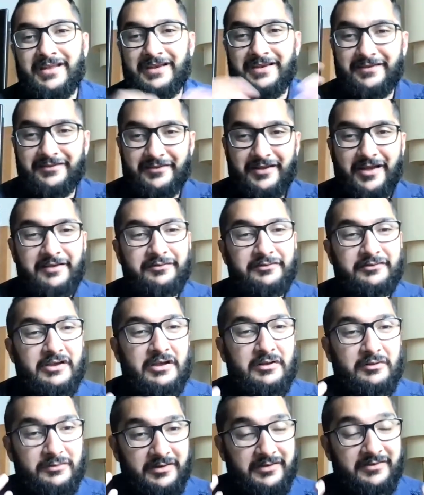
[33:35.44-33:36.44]
that his
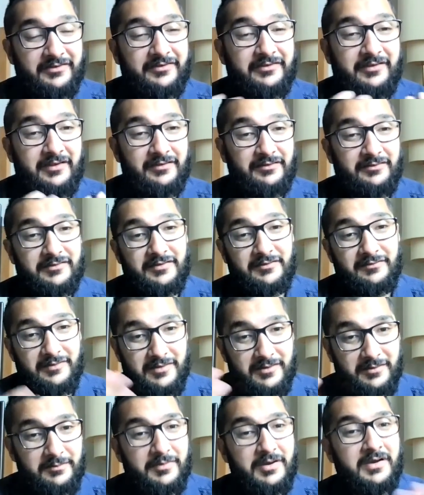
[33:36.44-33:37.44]
lifestyle consists of
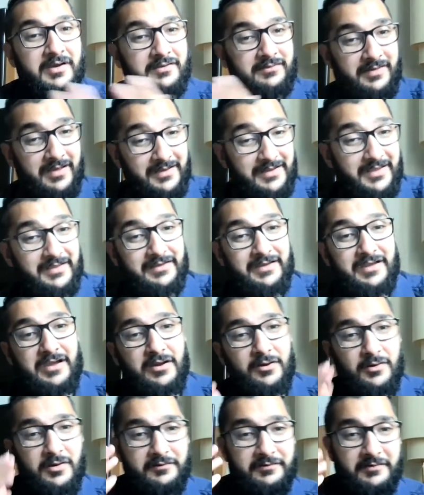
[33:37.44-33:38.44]
him taking
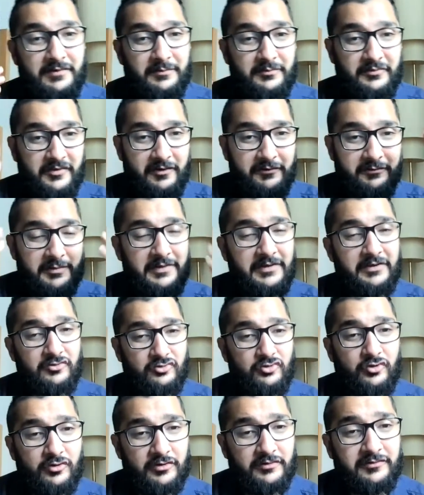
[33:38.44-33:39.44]
care of himself, making
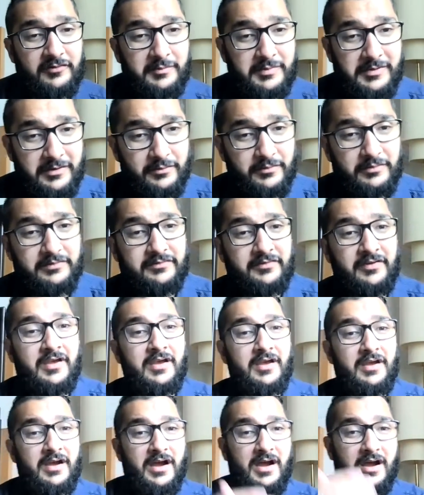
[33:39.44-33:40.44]
sure his appearance
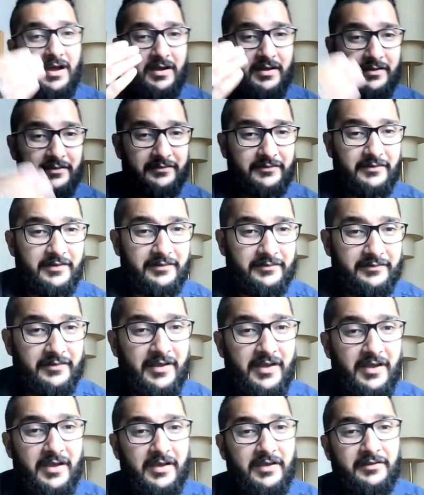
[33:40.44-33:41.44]

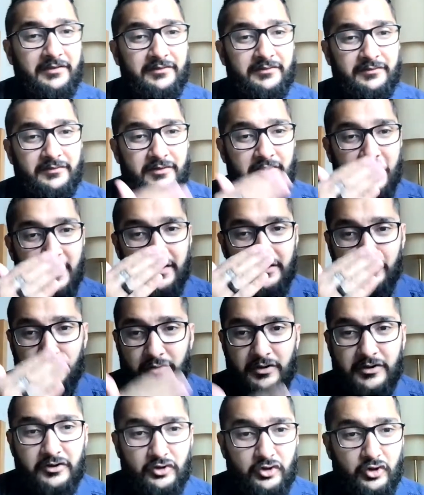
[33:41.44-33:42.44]
is
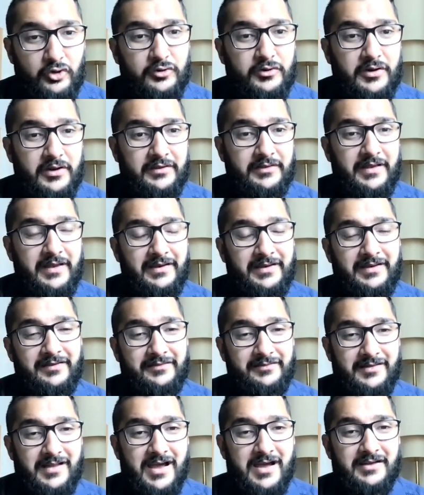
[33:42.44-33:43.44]
looking good, and that
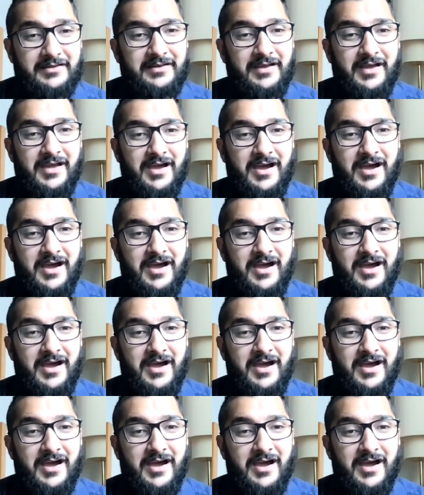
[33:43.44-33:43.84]
he's not,